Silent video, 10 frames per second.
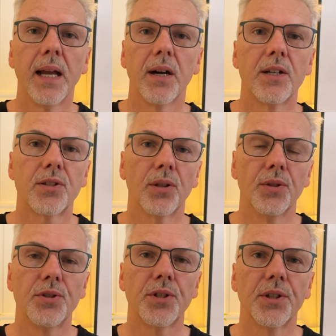AI
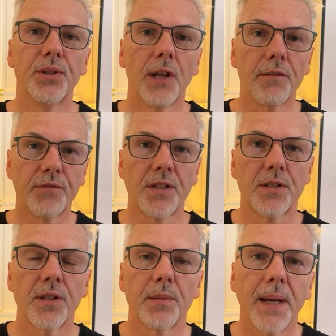solution that fits
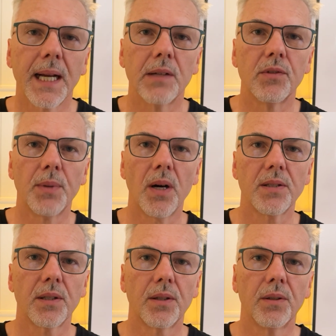to the back of a
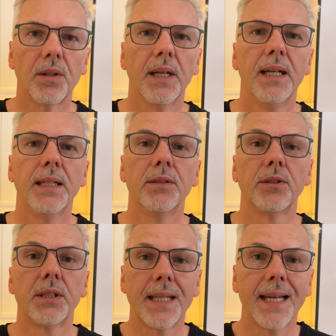bicycle and
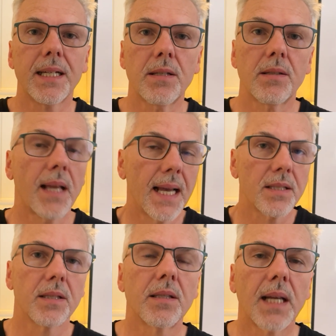detects
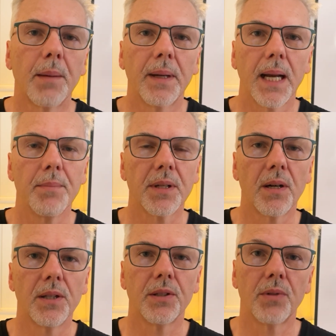hazards coming up
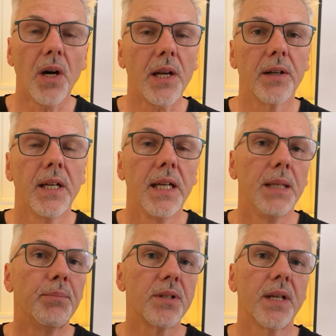behind the rider.
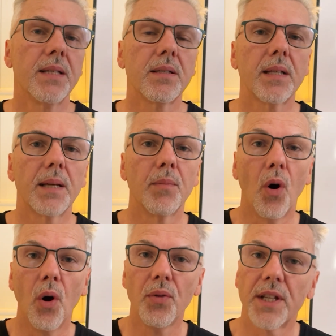It presents them on